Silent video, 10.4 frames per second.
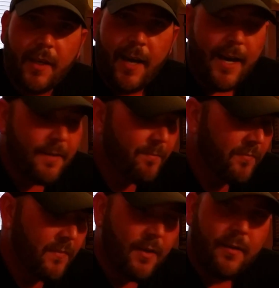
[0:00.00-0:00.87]
the cut,
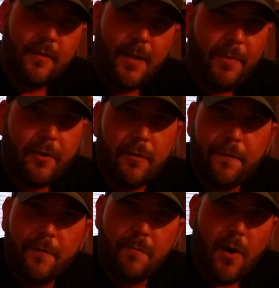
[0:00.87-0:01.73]

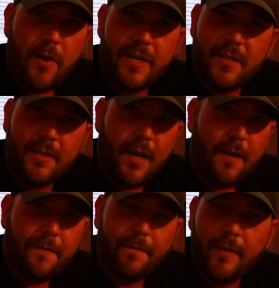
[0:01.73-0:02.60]
typical Fumari
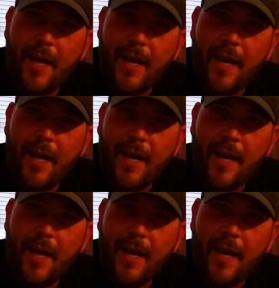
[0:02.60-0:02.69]
stuff,